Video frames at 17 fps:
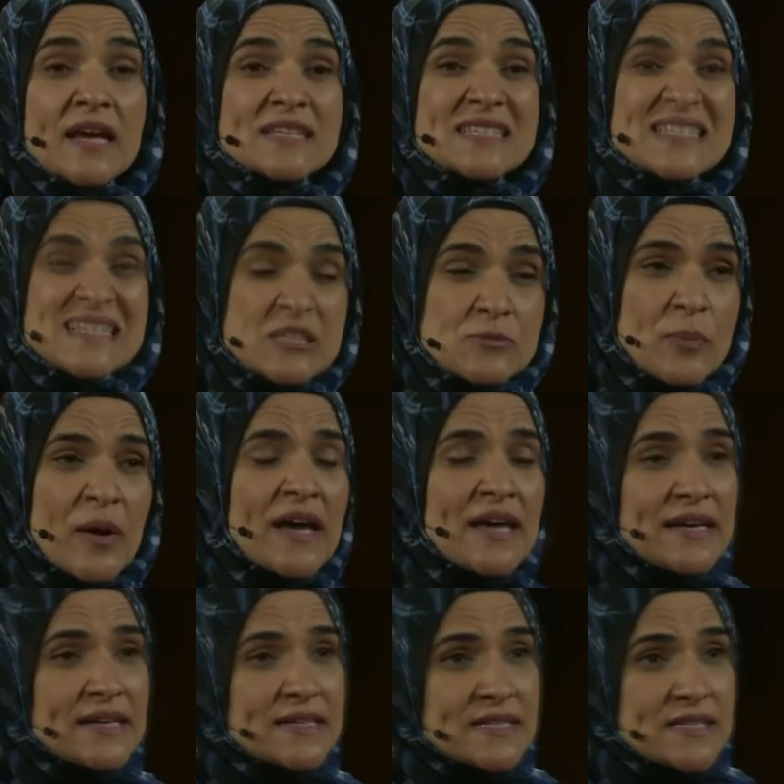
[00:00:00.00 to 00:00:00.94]

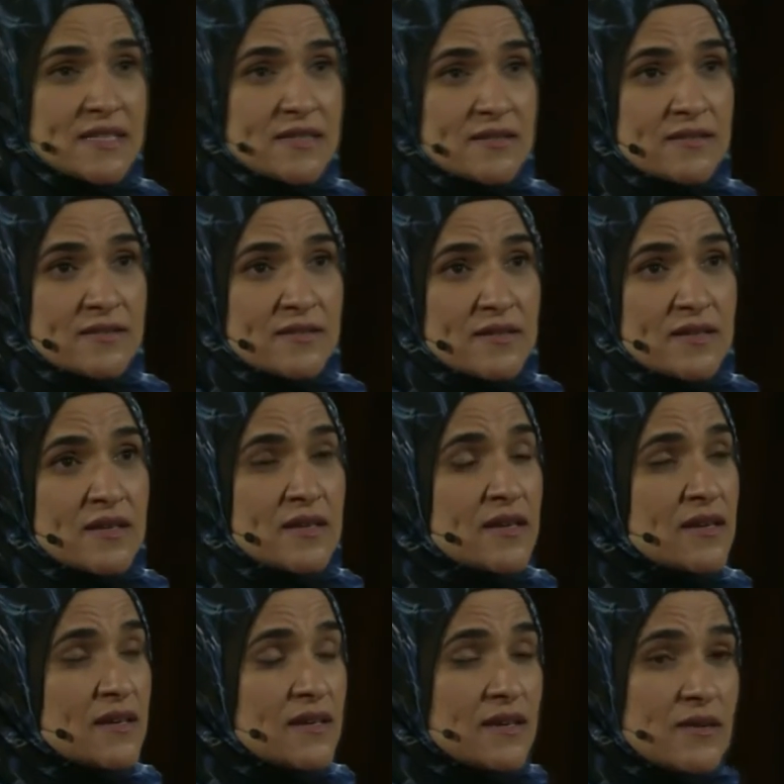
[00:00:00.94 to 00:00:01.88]
spiked
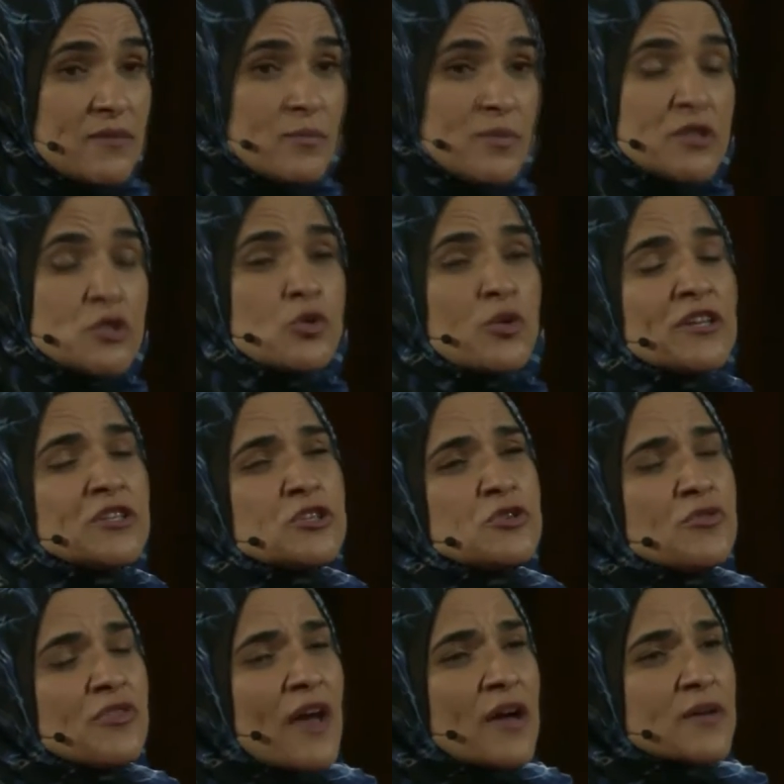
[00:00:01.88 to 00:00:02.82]
between
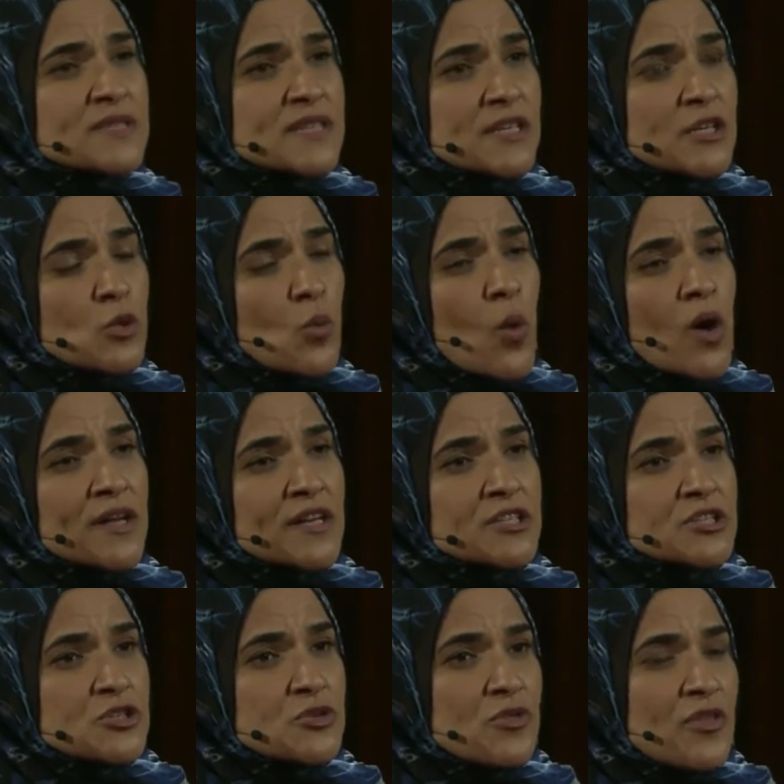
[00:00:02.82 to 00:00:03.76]
two thousand one
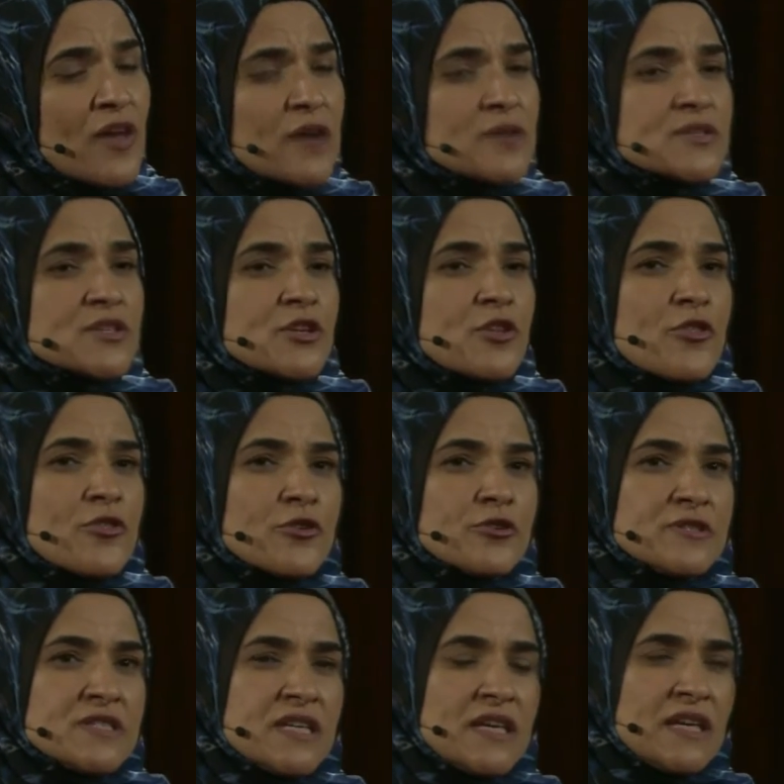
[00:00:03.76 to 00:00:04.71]
and two thousand
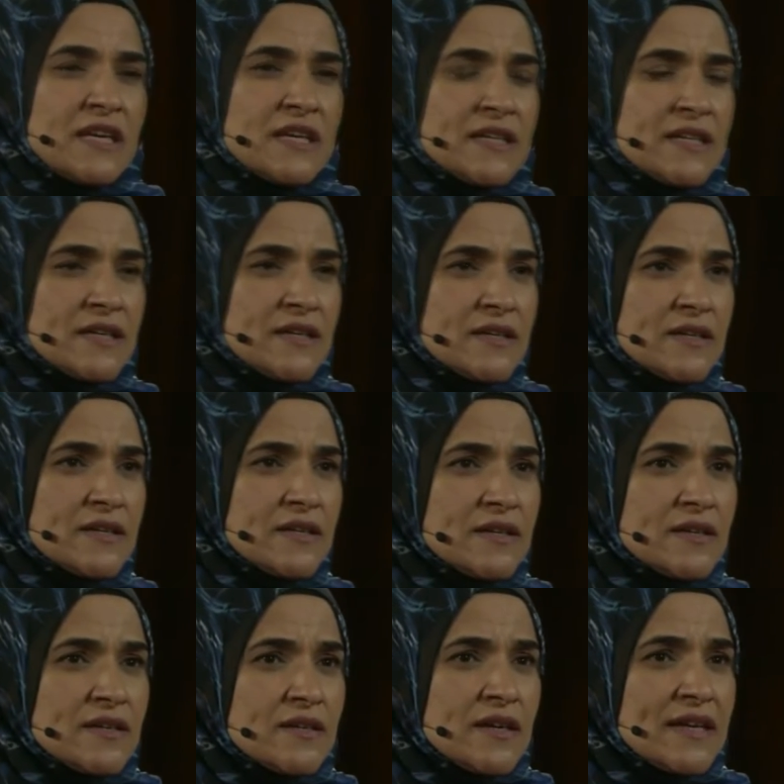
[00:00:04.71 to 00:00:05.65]
thirteen,
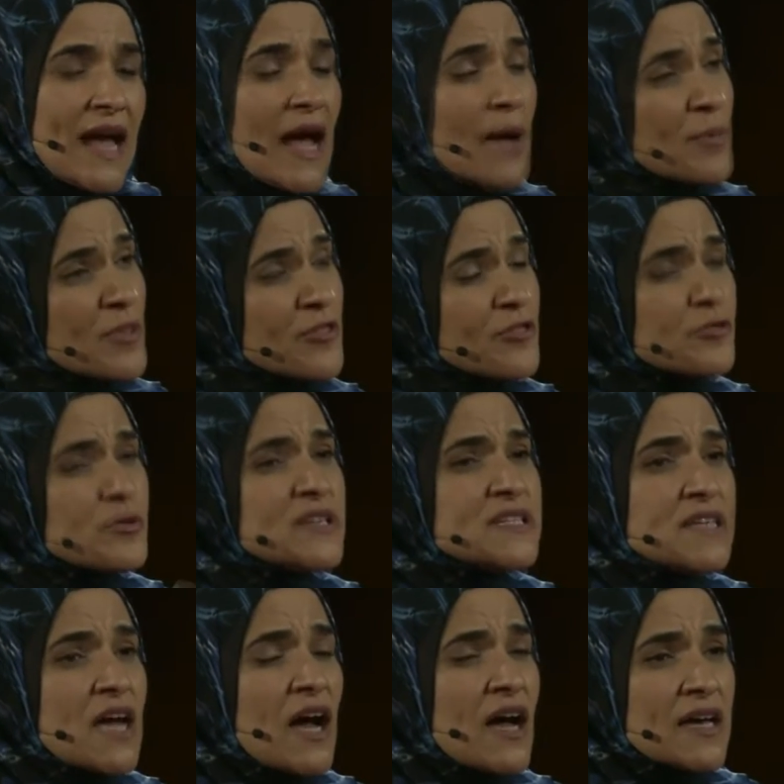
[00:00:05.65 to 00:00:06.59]
it happened three
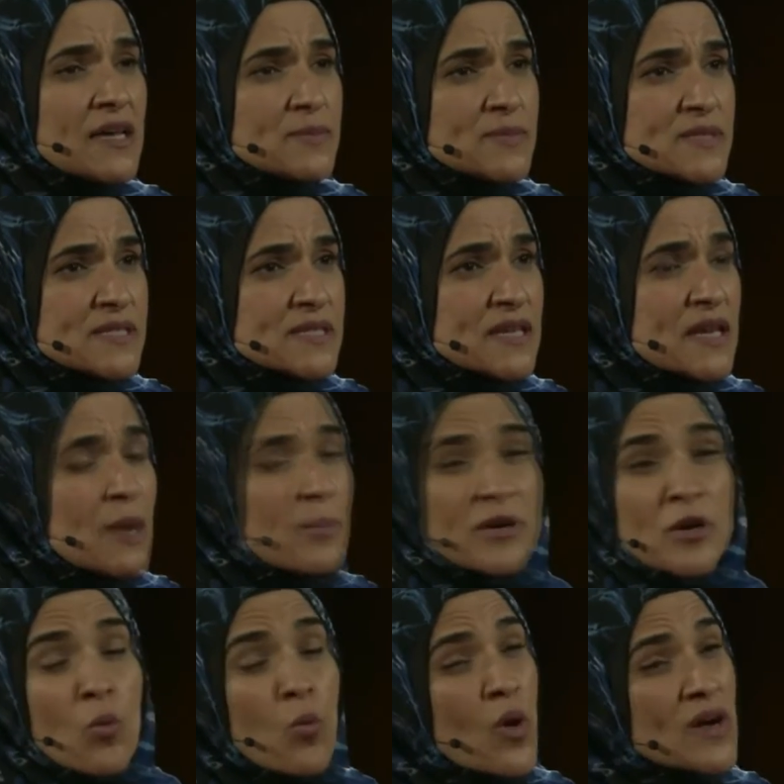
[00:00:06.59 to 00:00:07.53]
times, but
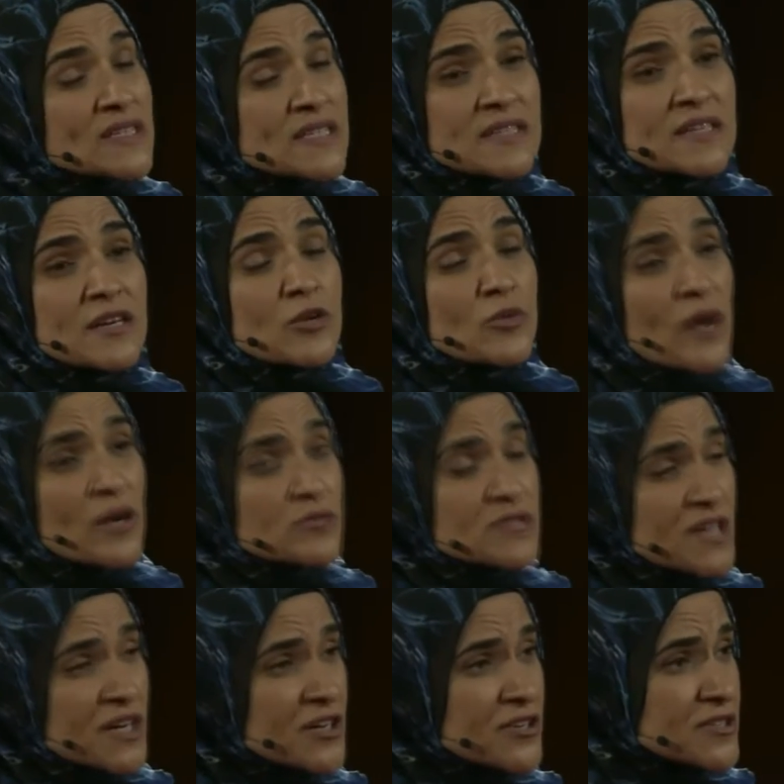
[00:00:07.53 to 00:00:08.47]
it wasn't around
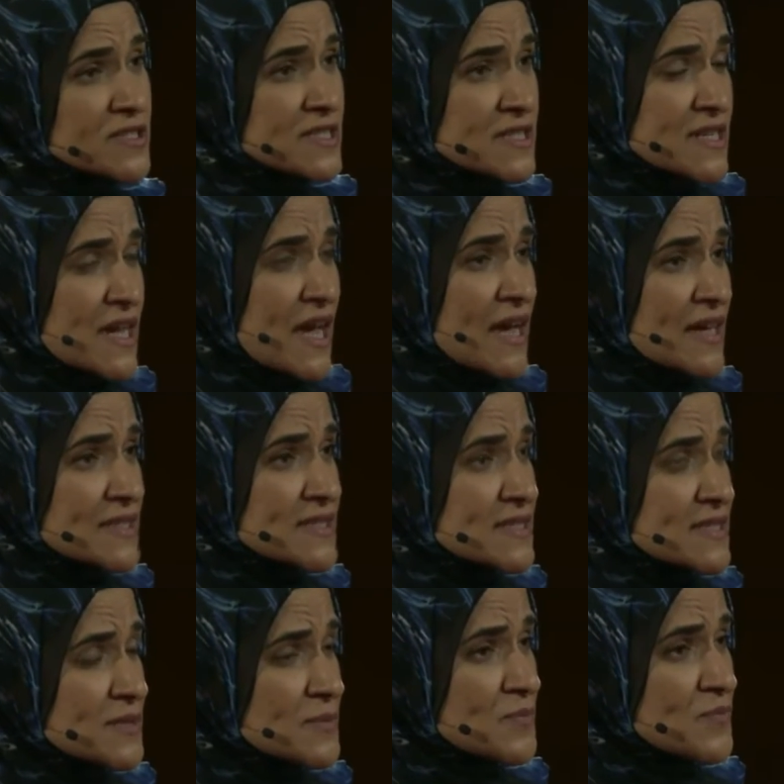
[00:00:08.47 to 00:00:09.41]
terrorist
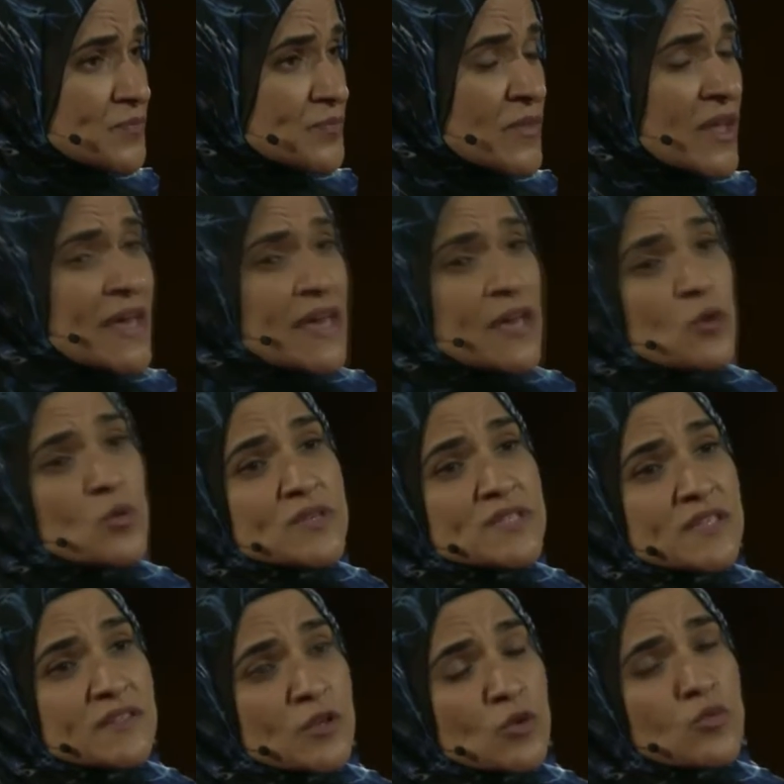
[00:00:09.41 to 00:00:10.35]
attacks. It was in the